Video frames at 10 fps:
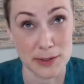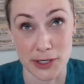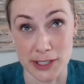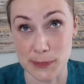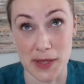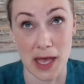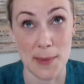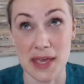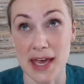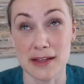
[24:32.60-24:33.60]
Trust me.
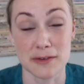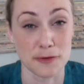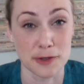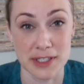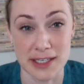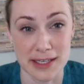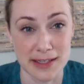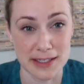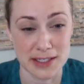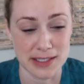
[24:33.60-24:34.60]
I'm in California, and
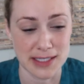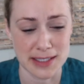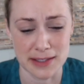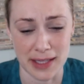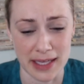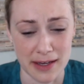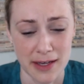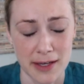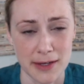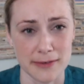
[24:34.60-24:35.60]
they just did the like
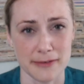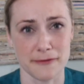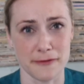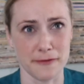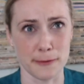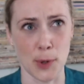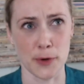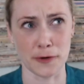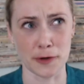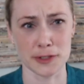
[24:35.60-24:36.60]

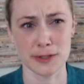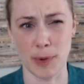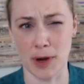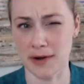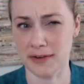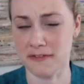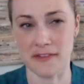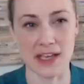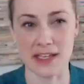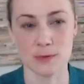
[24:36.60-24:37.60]
first part of
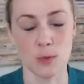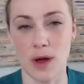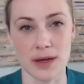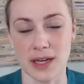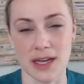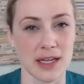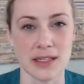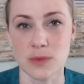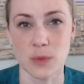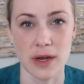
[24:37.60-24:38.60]
phase one, and I
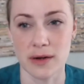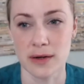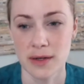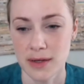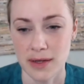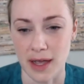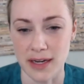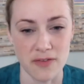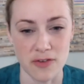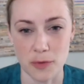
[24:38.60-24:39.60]
swear I
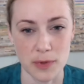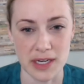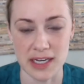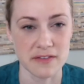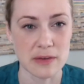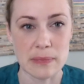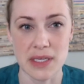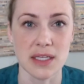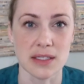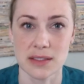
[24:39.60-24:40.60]
never know what any of it
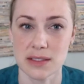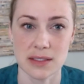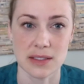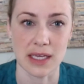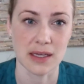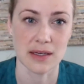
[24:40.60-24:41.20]
means. Like I